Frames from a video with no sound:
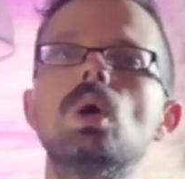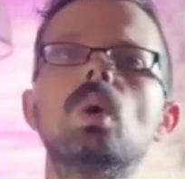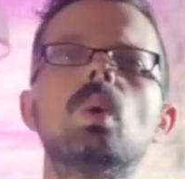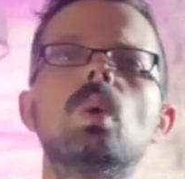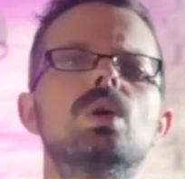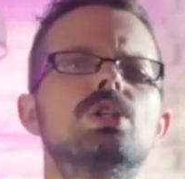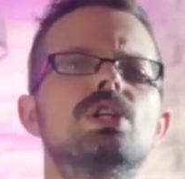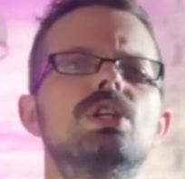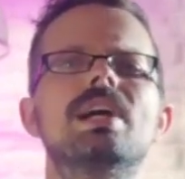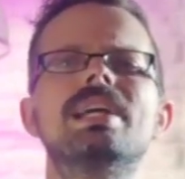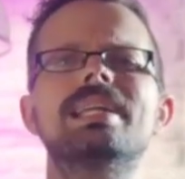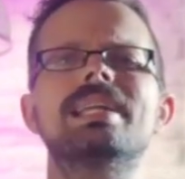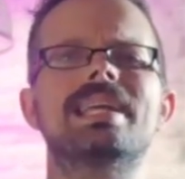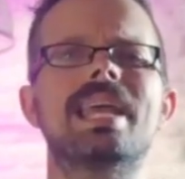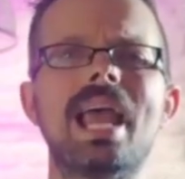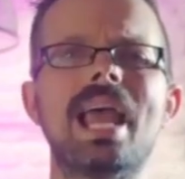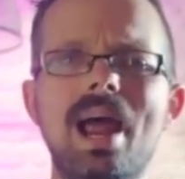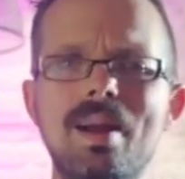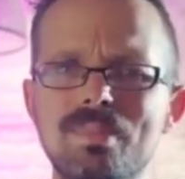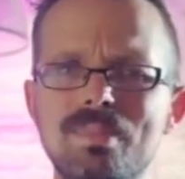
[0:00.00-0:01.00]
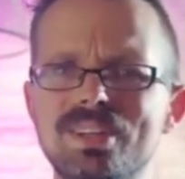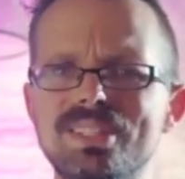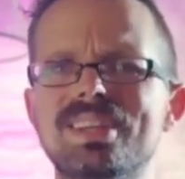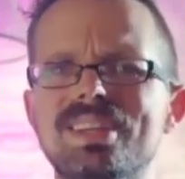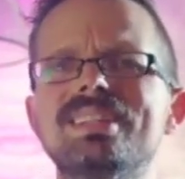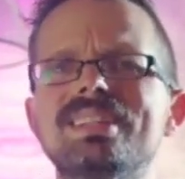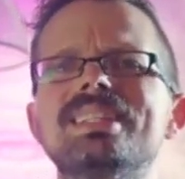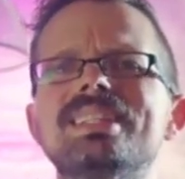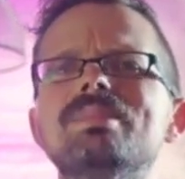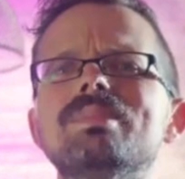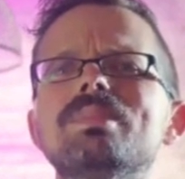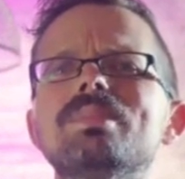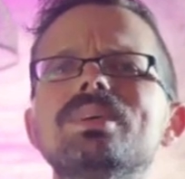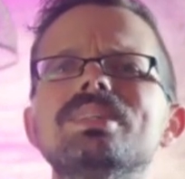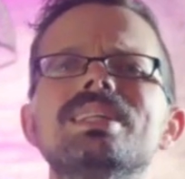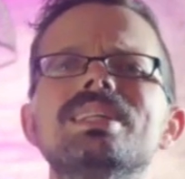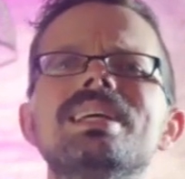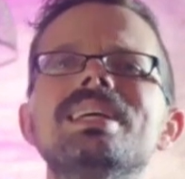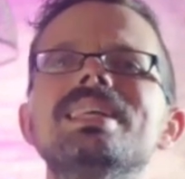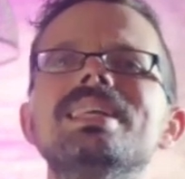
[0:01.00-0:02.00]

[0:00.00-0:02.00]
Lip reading: or giant cameras on gimbals.